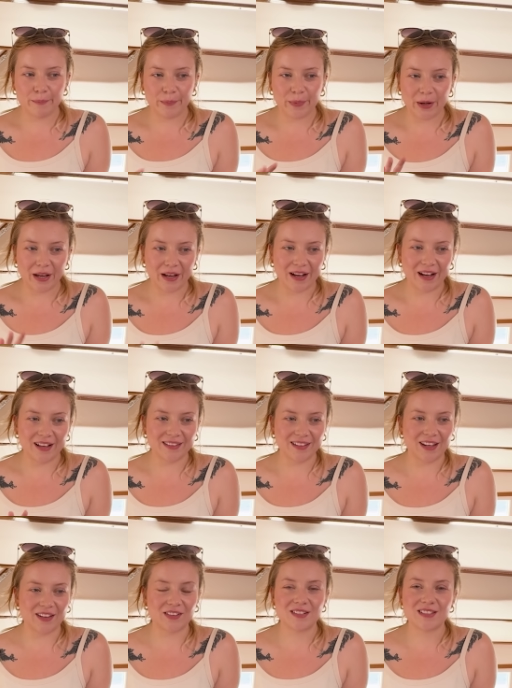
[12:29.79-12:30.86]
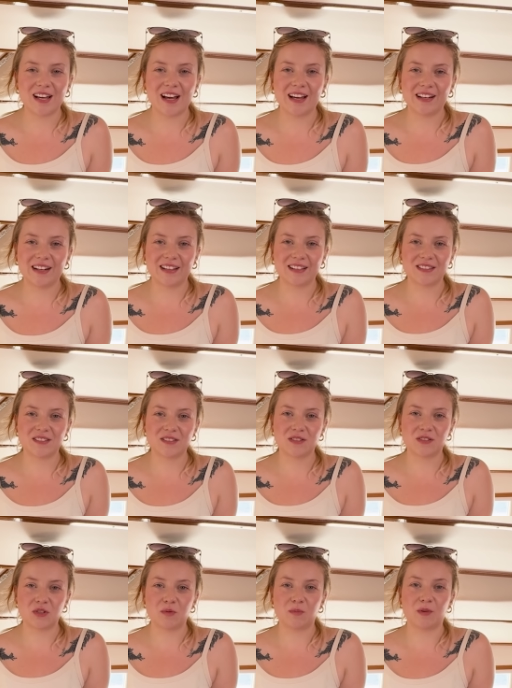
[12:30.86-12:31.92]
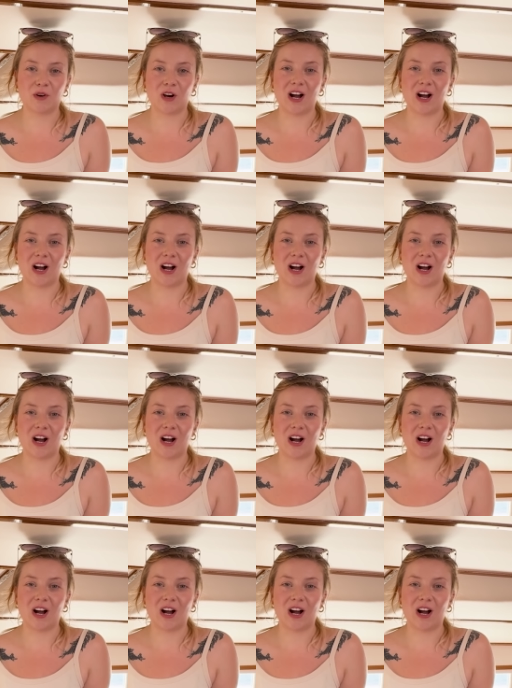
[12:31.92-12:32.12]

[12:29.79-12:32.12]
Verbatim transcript: but on the other side, it's super